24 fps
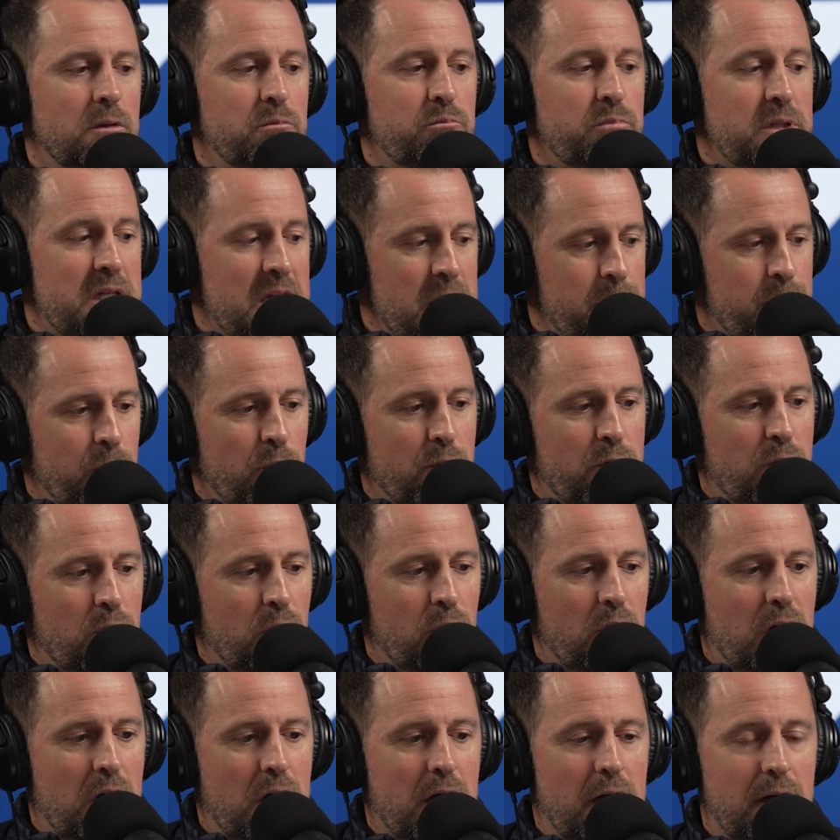people in our
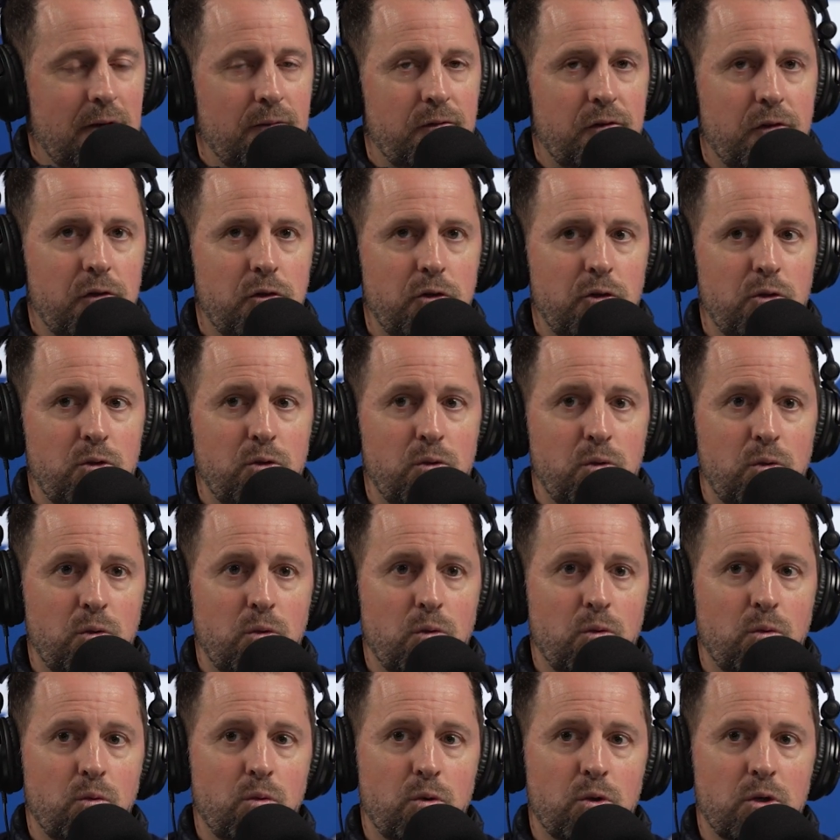lives who
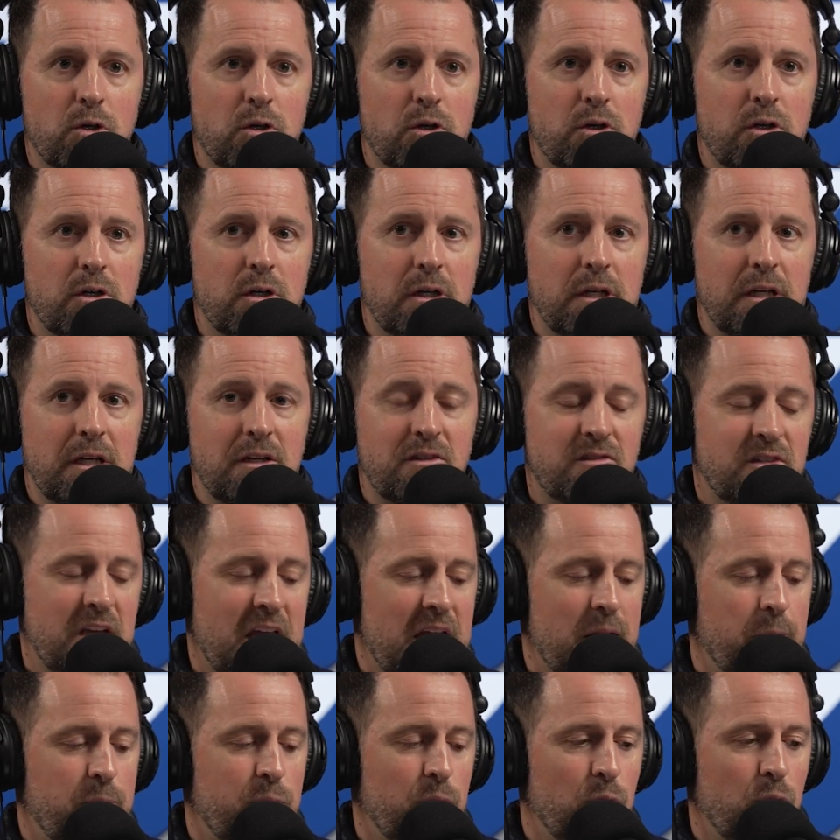were
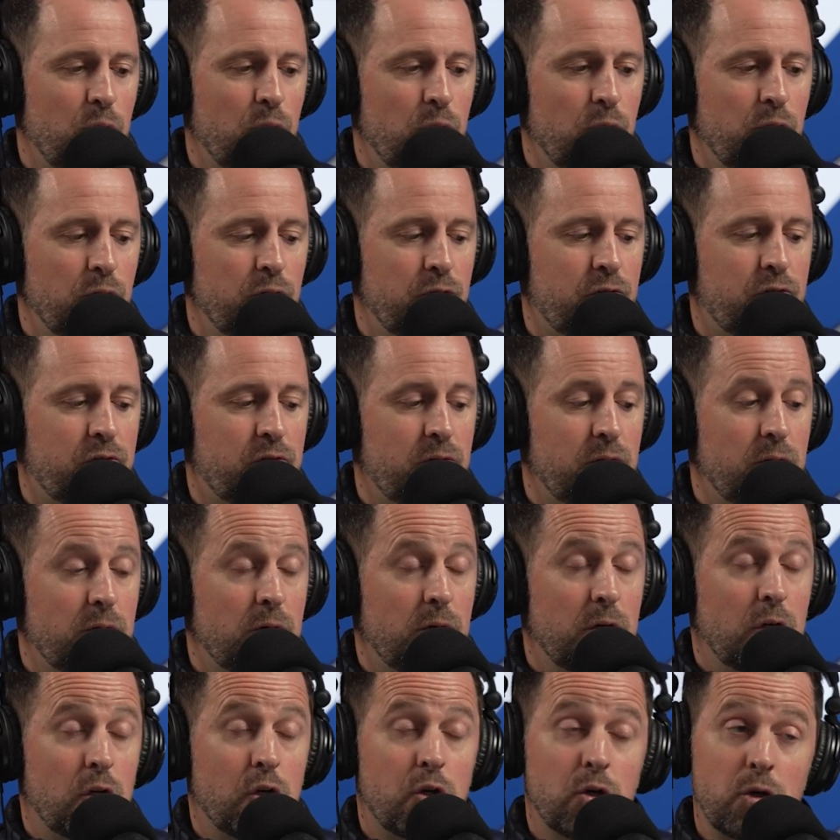examples,
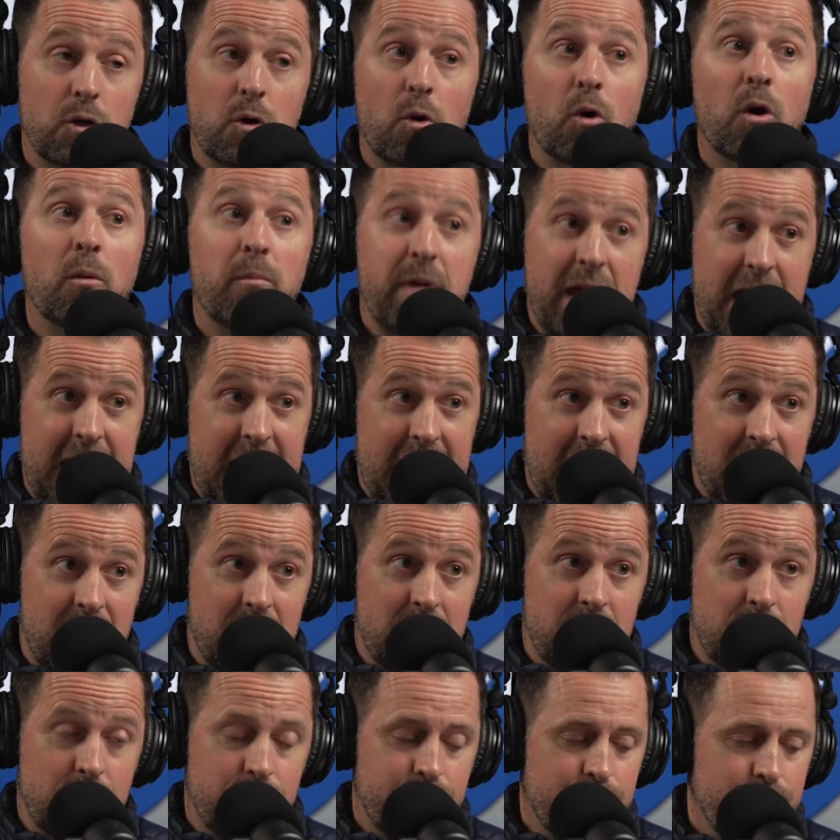good or
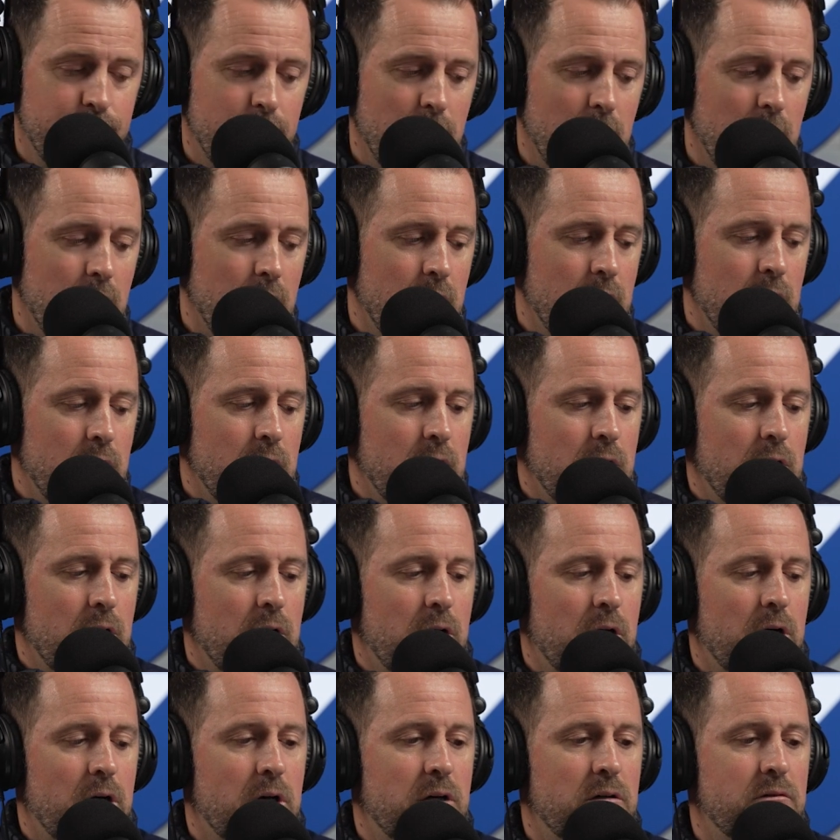bad,
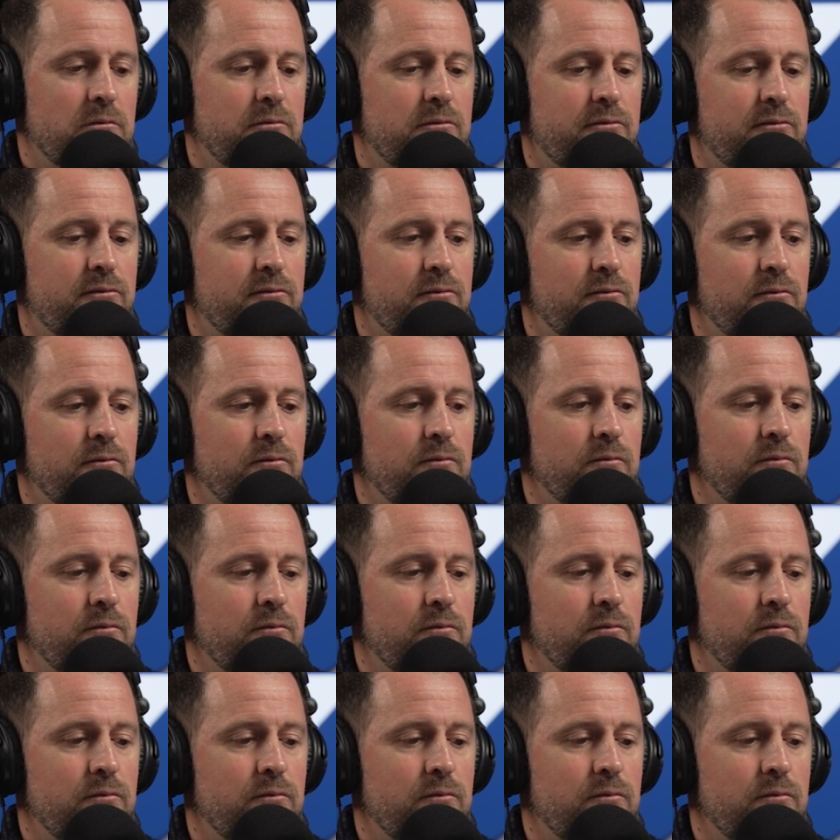of